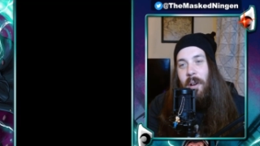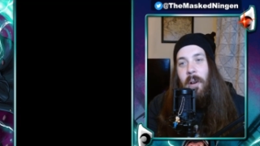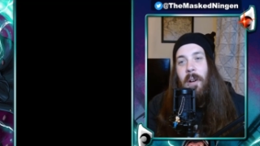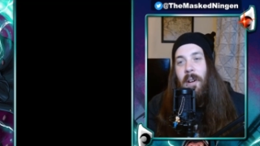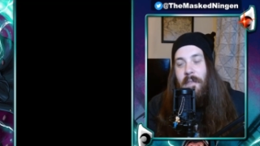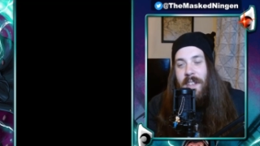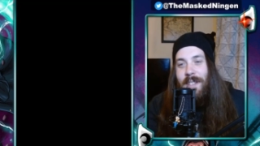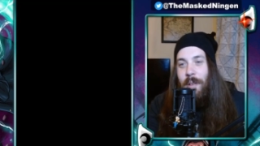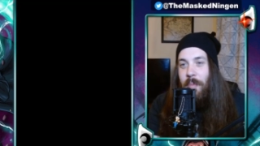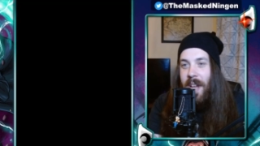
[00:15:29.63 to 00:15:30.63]
or
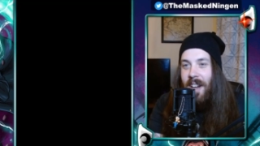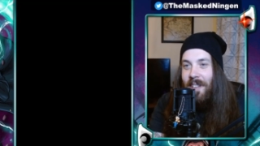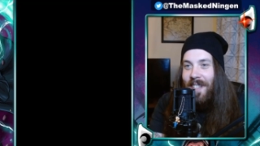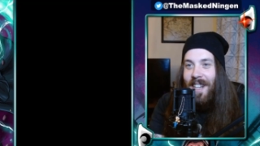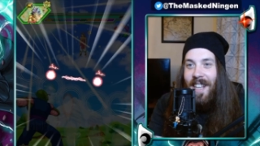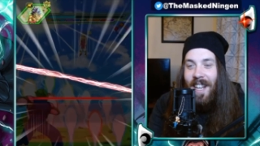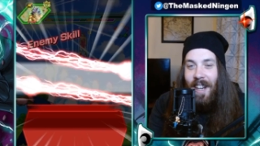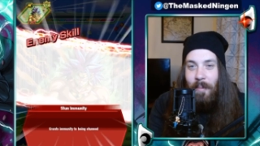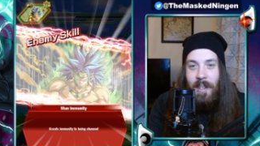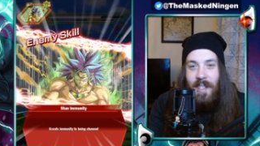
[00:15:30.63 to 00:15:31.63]
Physical Piccolo's going to kill
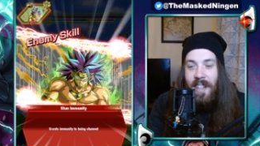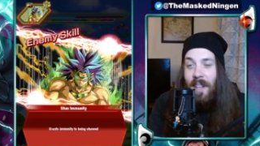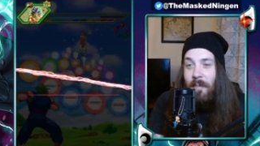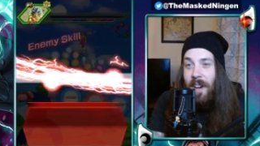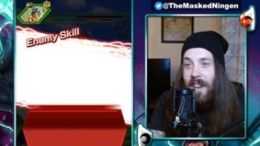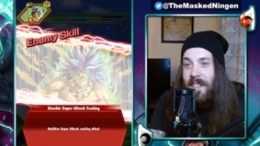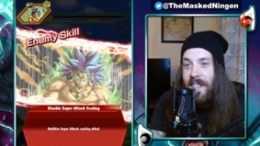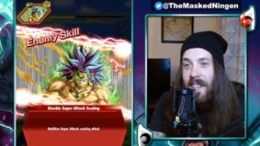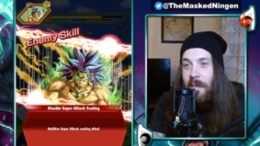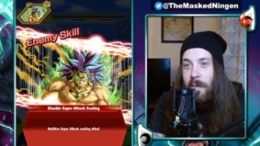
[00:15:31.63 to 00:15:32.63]
him because I didn't realise
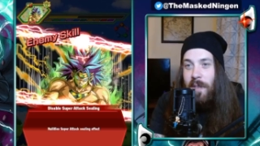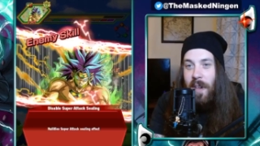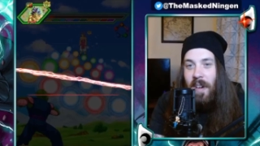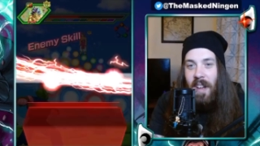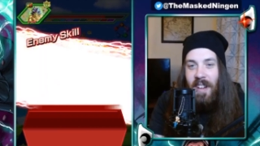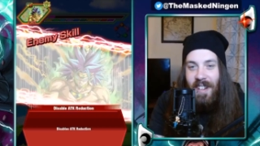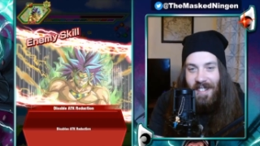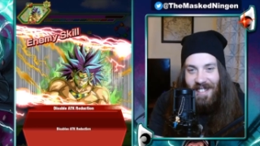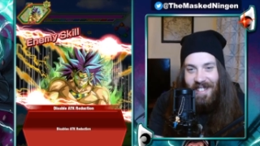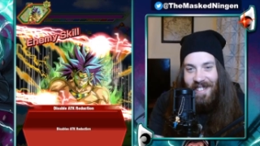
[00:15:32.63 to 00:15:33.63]
his health was so low.
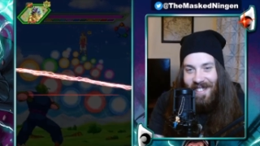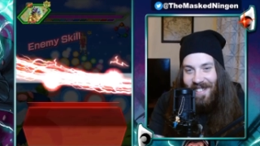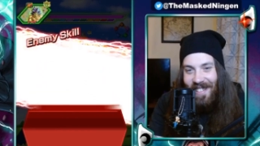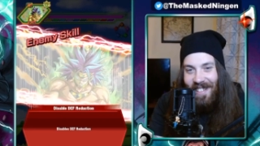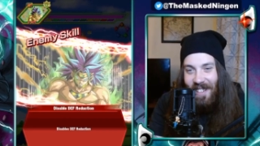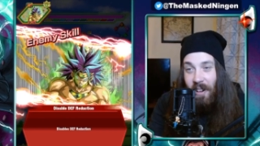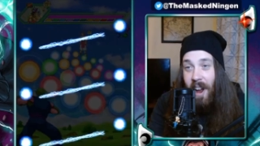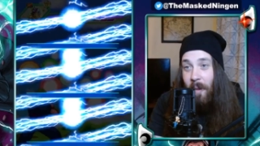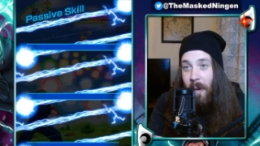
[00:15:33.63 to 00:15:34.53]
Alright,